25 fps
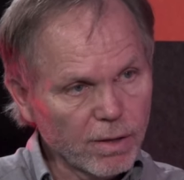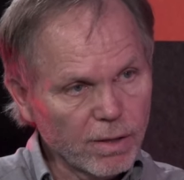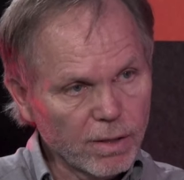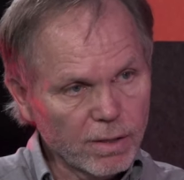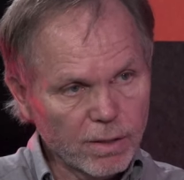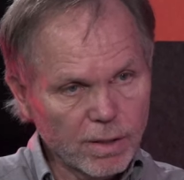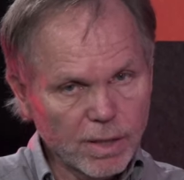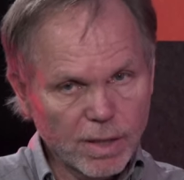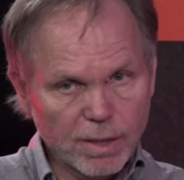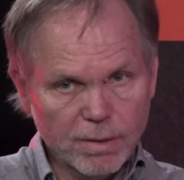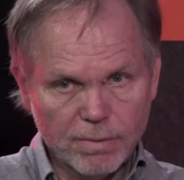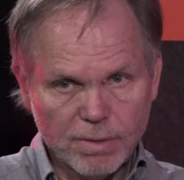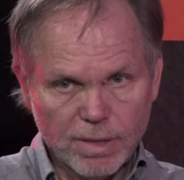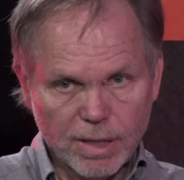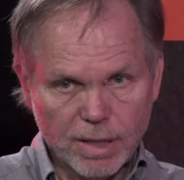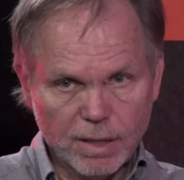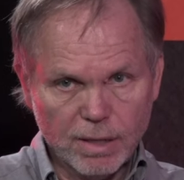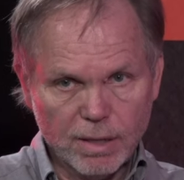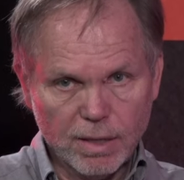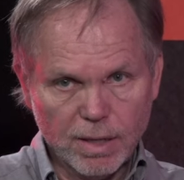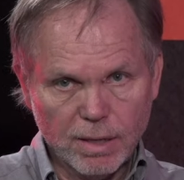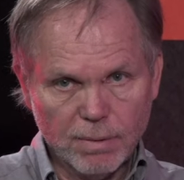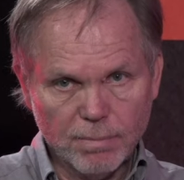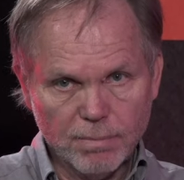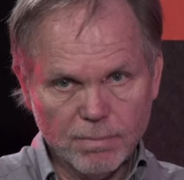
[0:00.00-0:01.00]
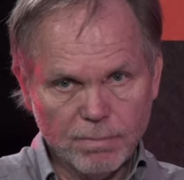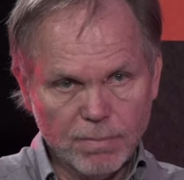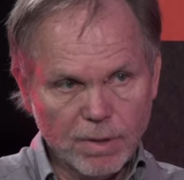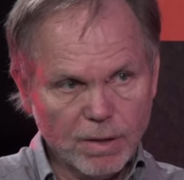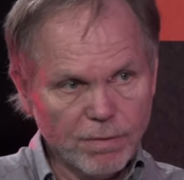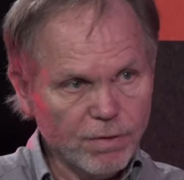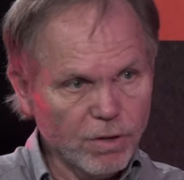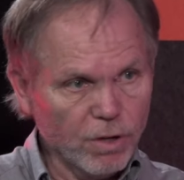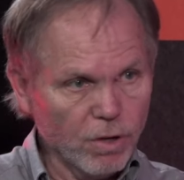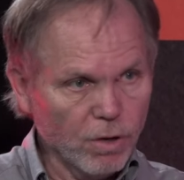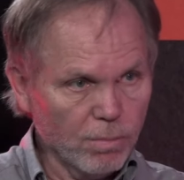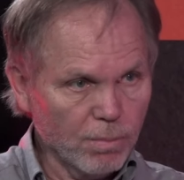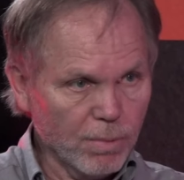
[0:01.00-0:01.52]
And mm-hmm. I think,
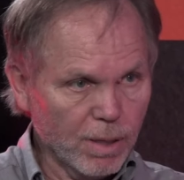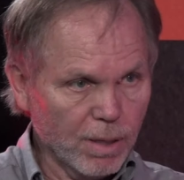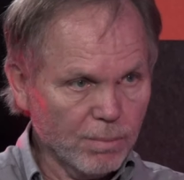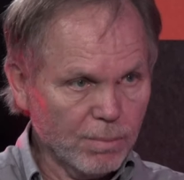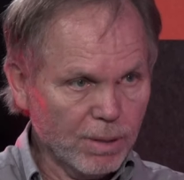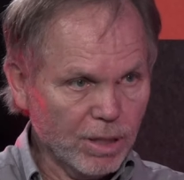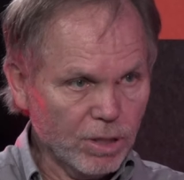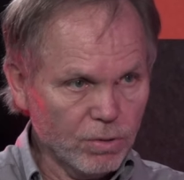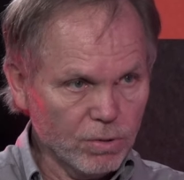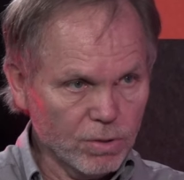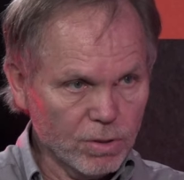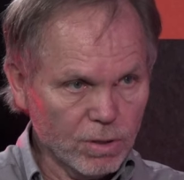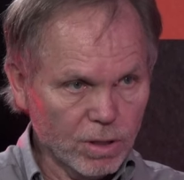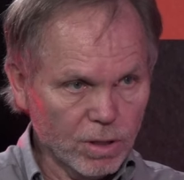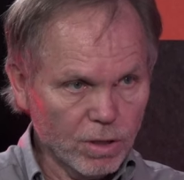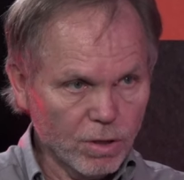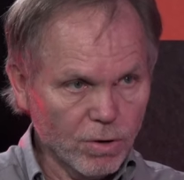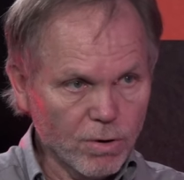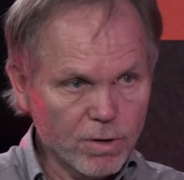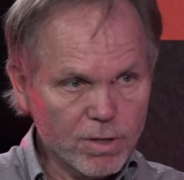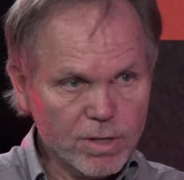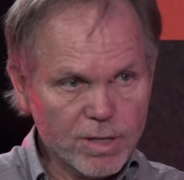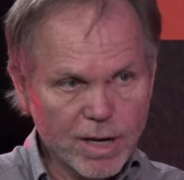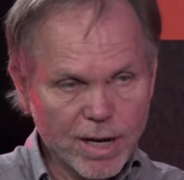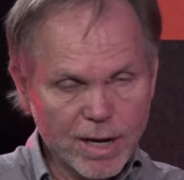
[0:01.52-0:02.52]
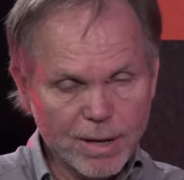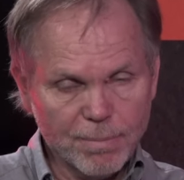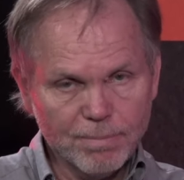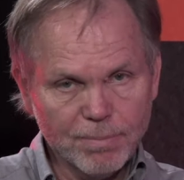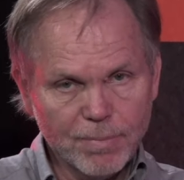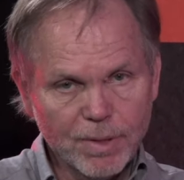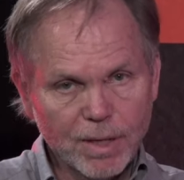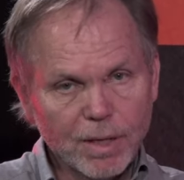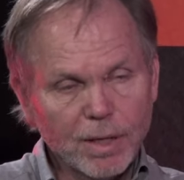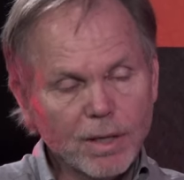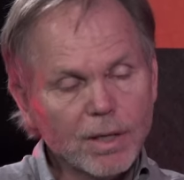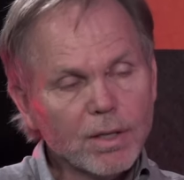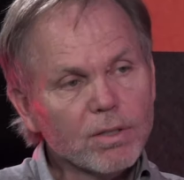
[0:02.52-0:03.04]
if you don't mind me using your time,
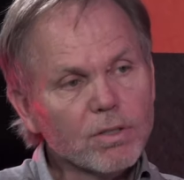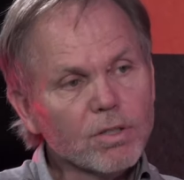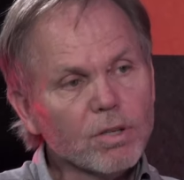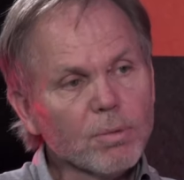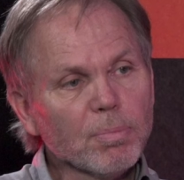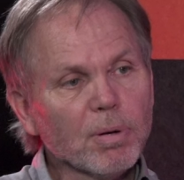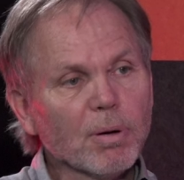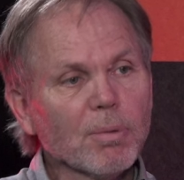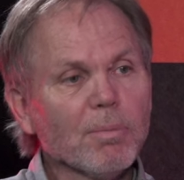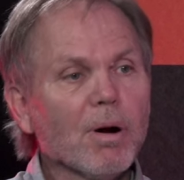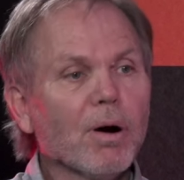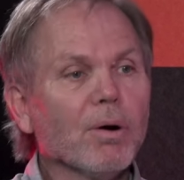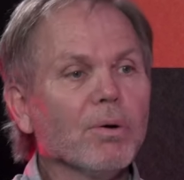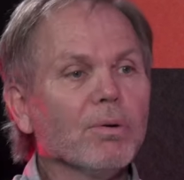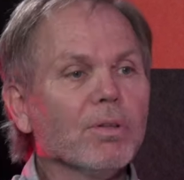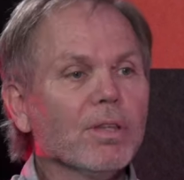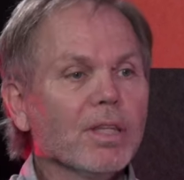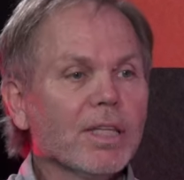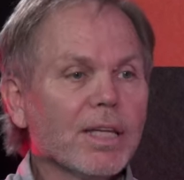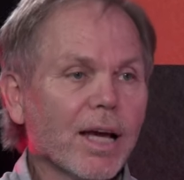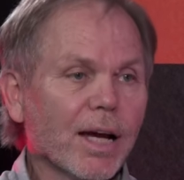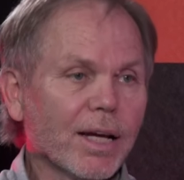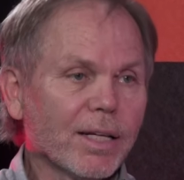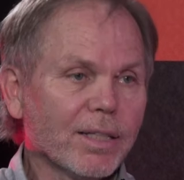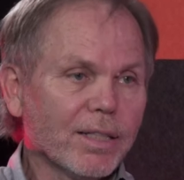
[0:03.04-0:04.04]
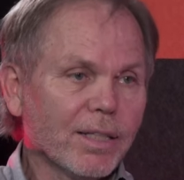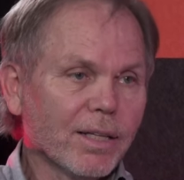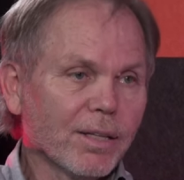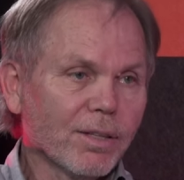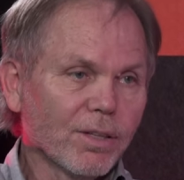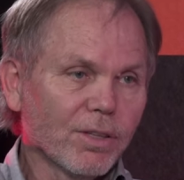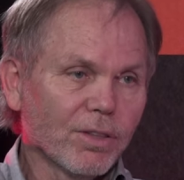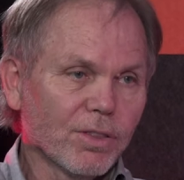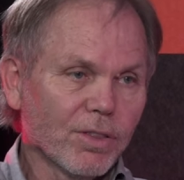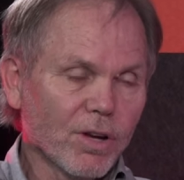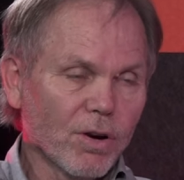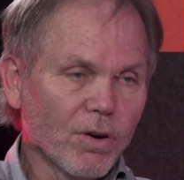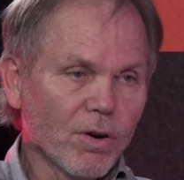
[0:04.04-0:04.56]
to promote the idea
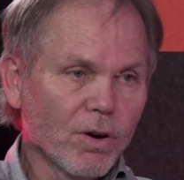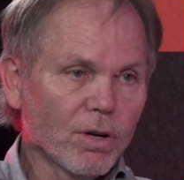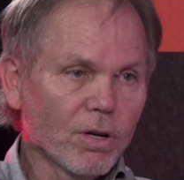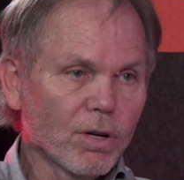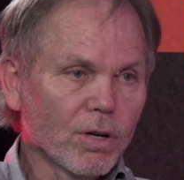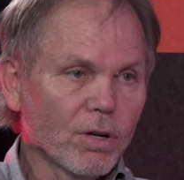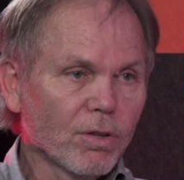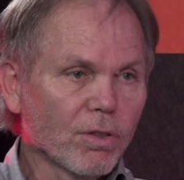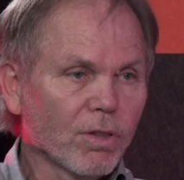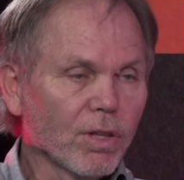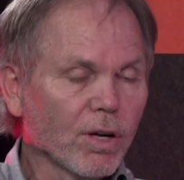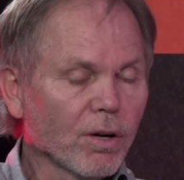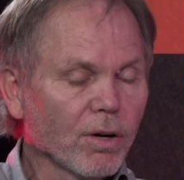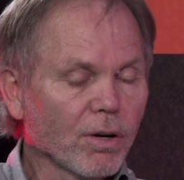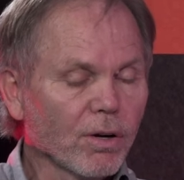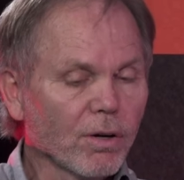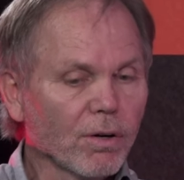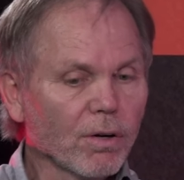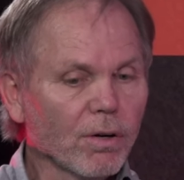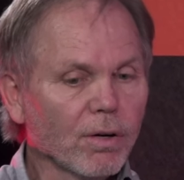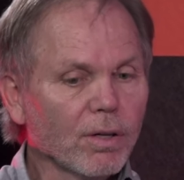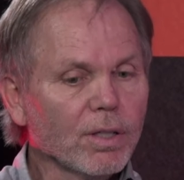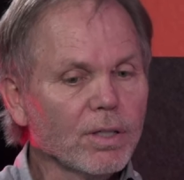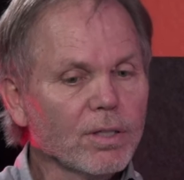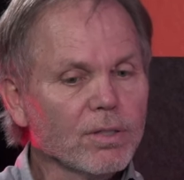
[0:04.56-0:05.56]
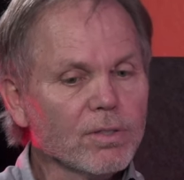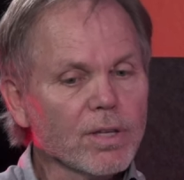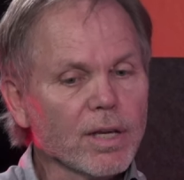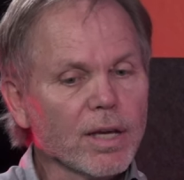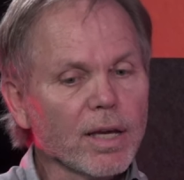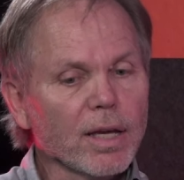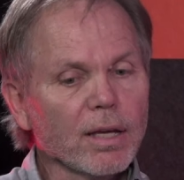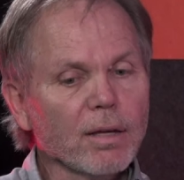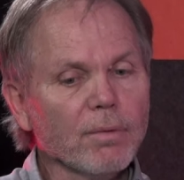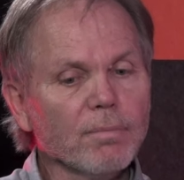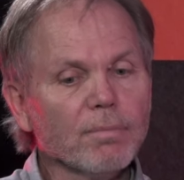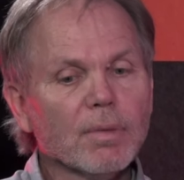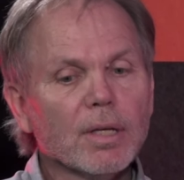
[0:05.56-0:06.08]
that there is
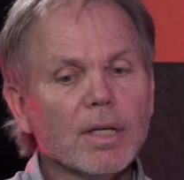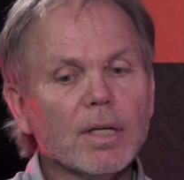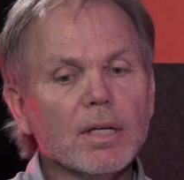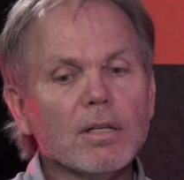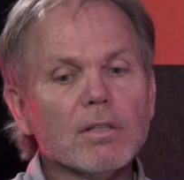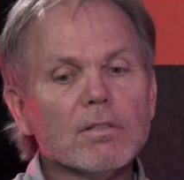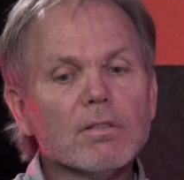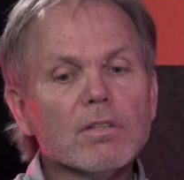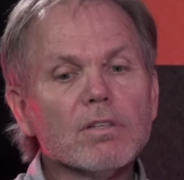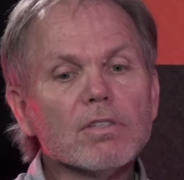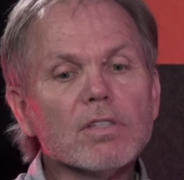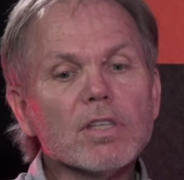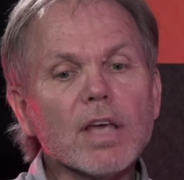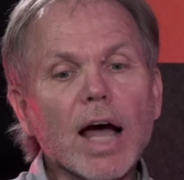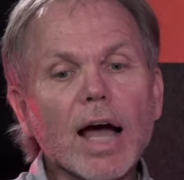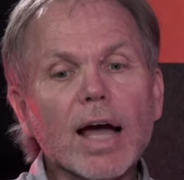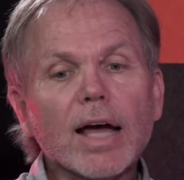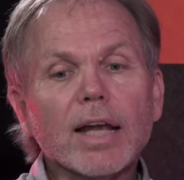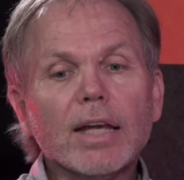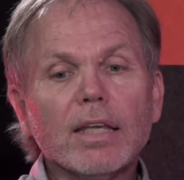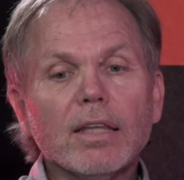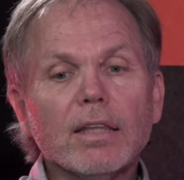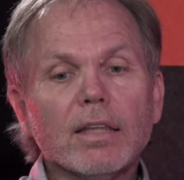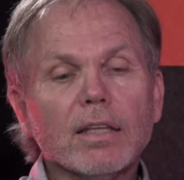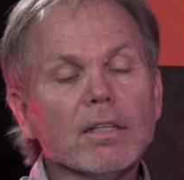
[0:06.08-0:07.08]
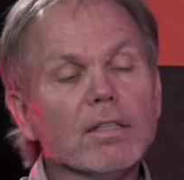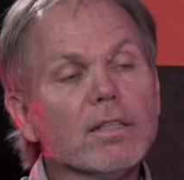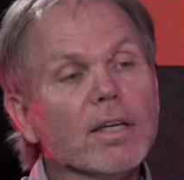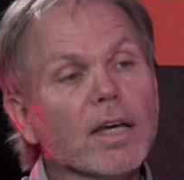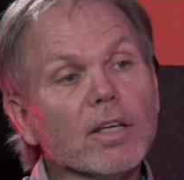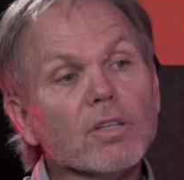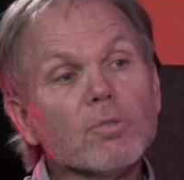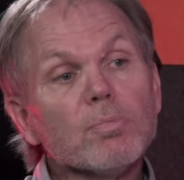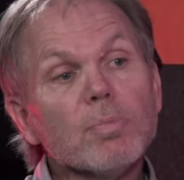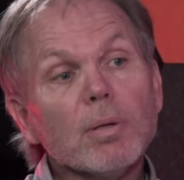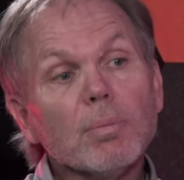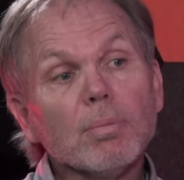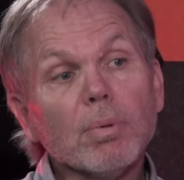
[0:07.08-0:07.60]
a society that
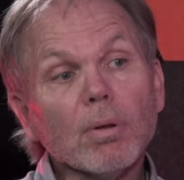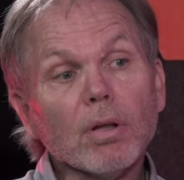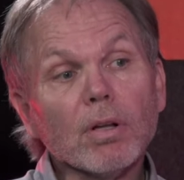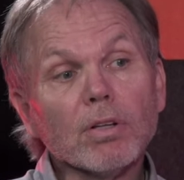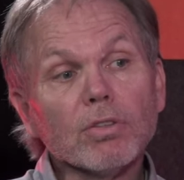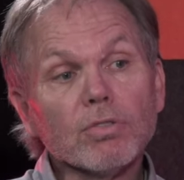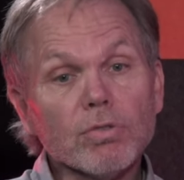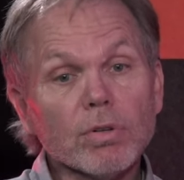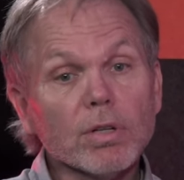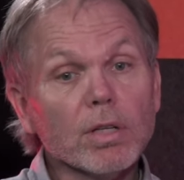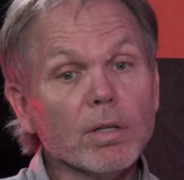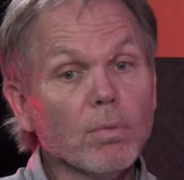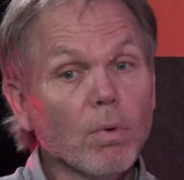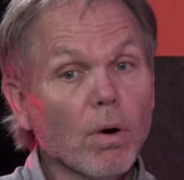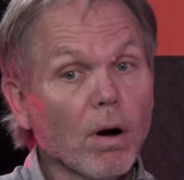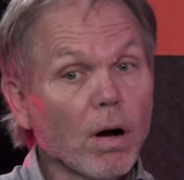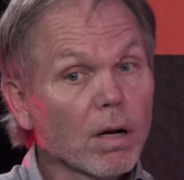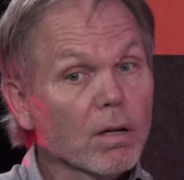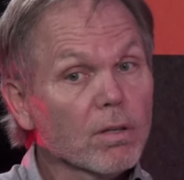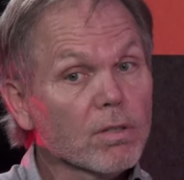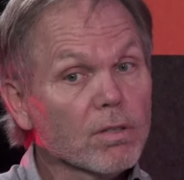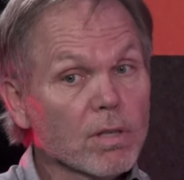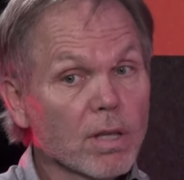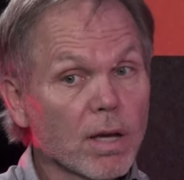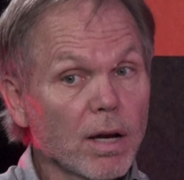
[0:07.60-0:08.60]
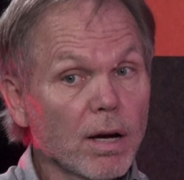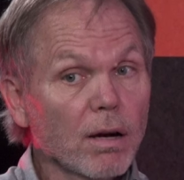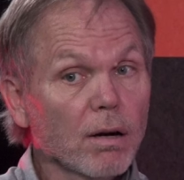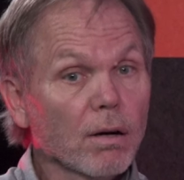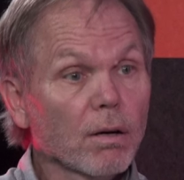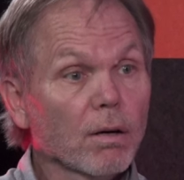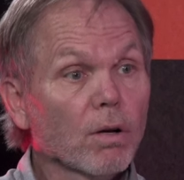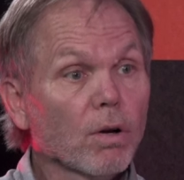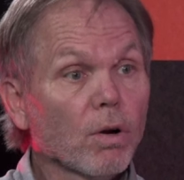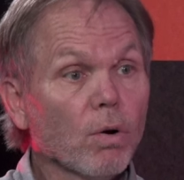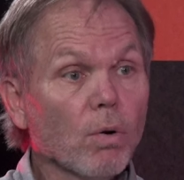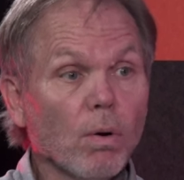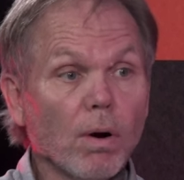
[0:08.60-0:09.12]
takes people on tree walks there yep.
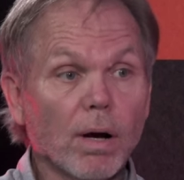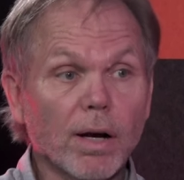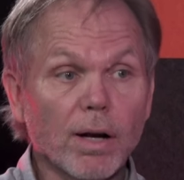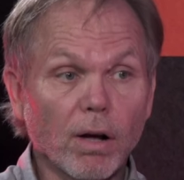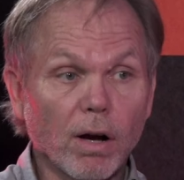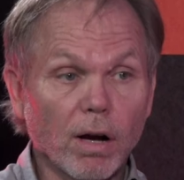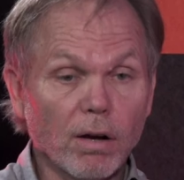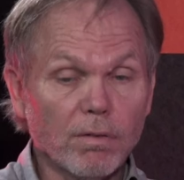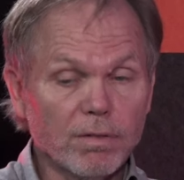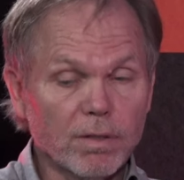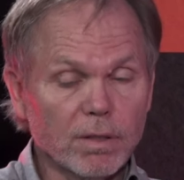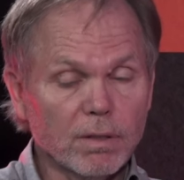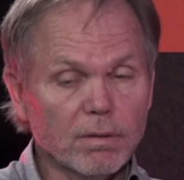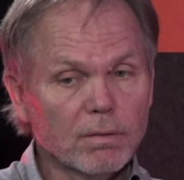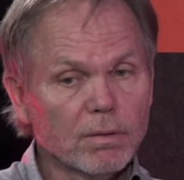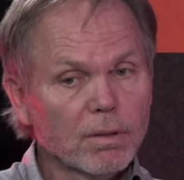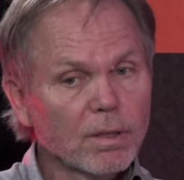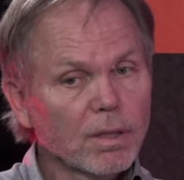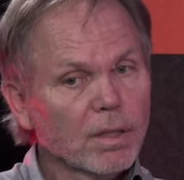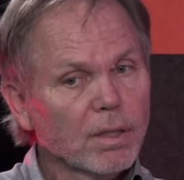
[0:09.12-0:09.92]
quite often.